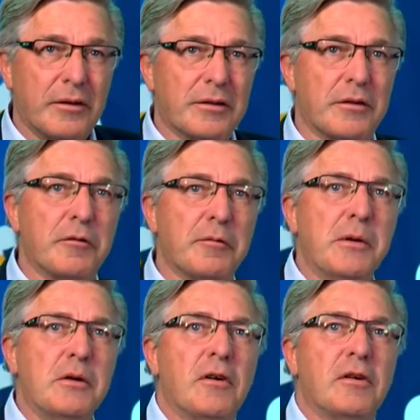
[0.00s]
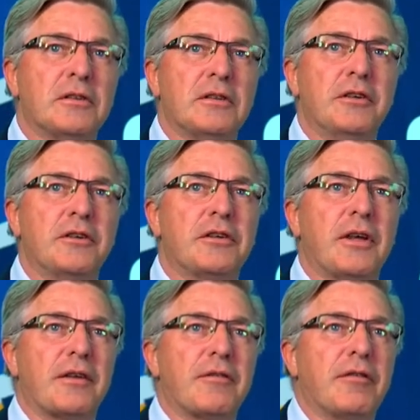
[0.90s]
So if we move on and
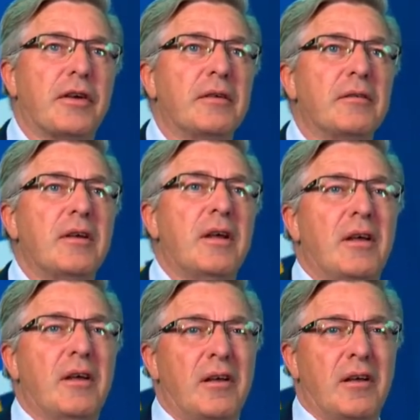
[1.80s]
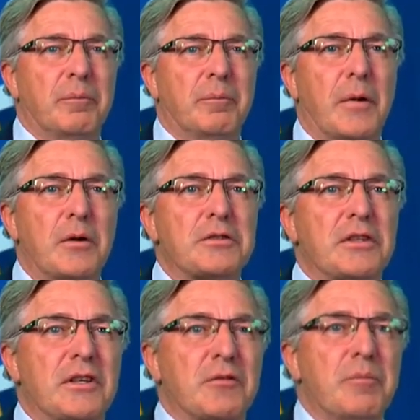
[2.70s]
look at the mostly